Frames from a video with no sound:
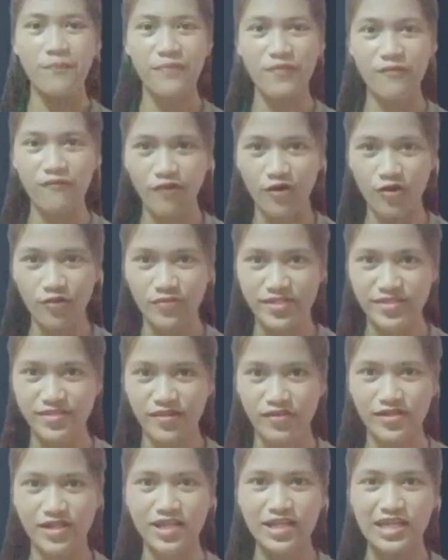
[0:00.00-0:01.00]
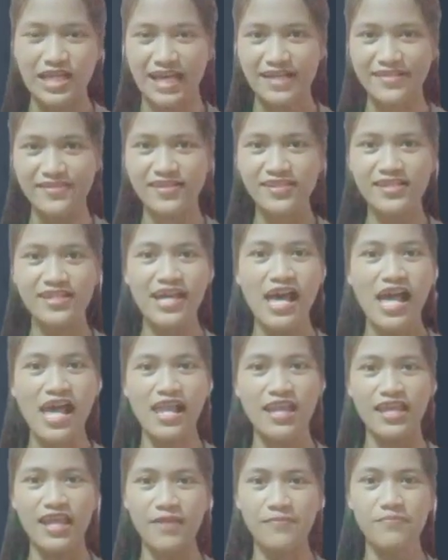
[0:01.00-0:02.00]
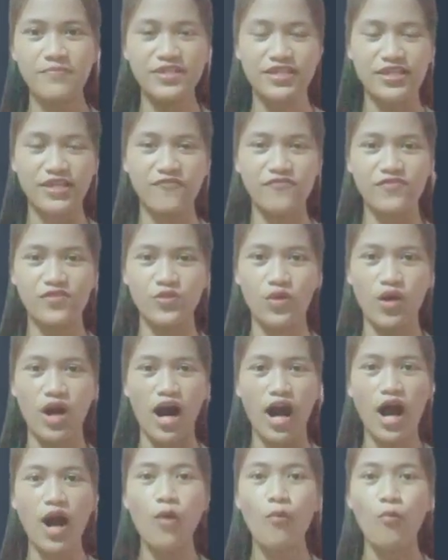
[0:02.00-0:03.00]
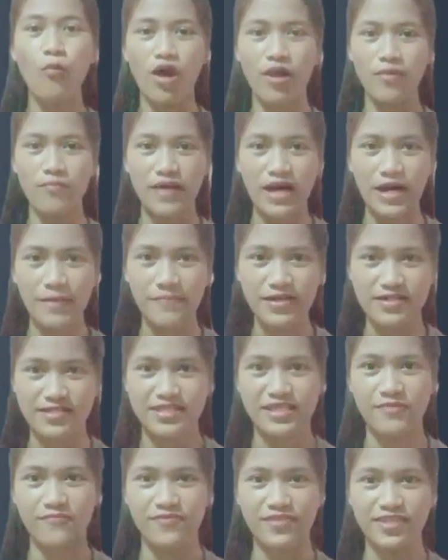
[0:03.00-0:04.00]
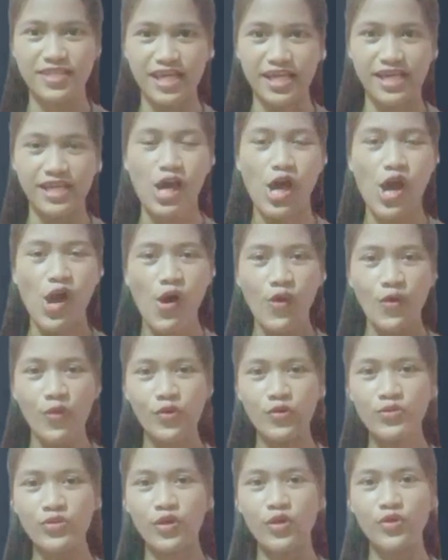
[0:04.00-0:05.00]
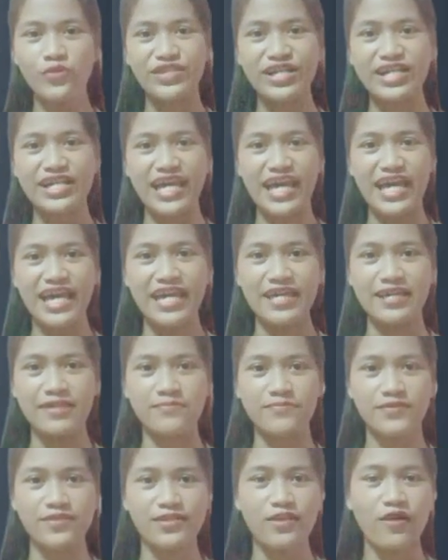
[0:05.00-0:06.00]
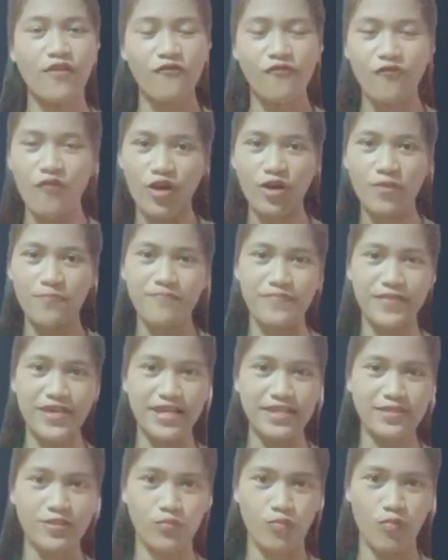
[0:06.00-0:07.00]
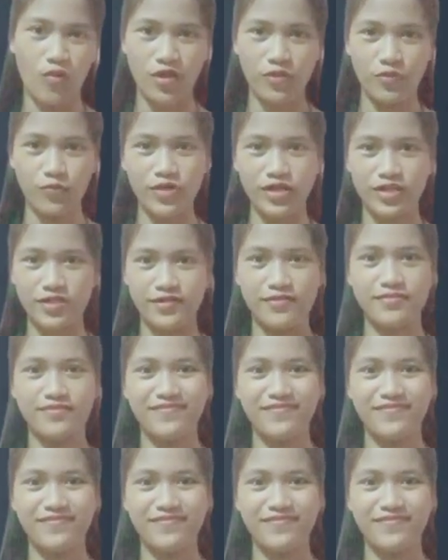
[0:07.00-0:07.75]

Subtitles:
Before we start our lesson, let me give you a warm-up activity. Who knows the games 4 pigs, 1 word?